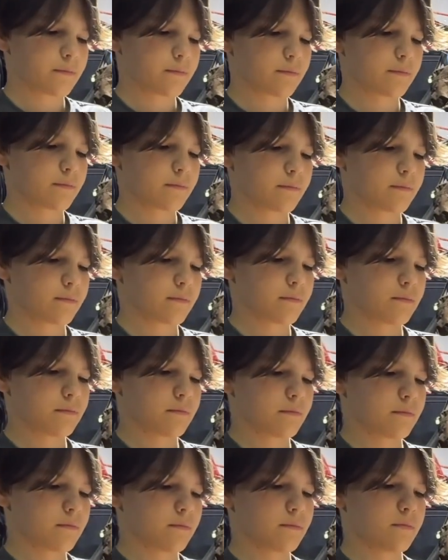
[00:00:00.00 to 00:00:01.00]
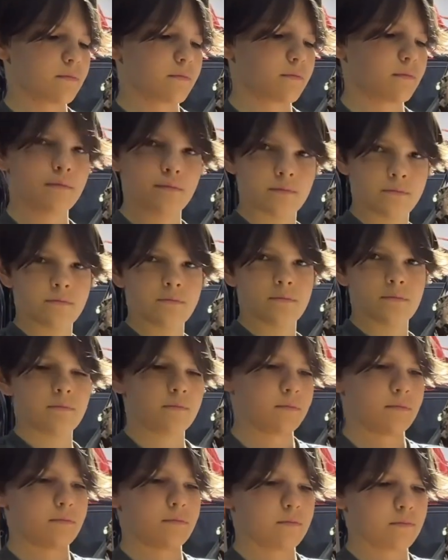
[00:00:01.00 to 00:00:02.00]

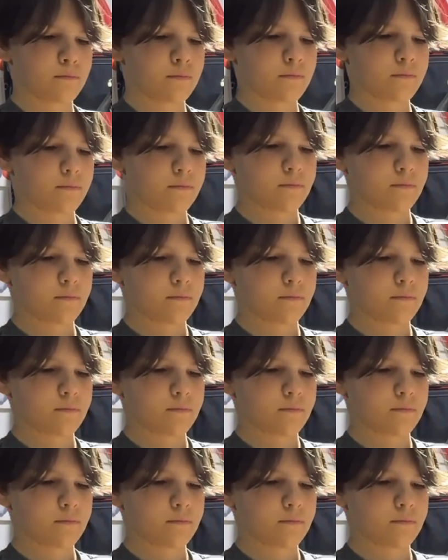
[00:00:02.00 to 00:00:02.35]
[no speech]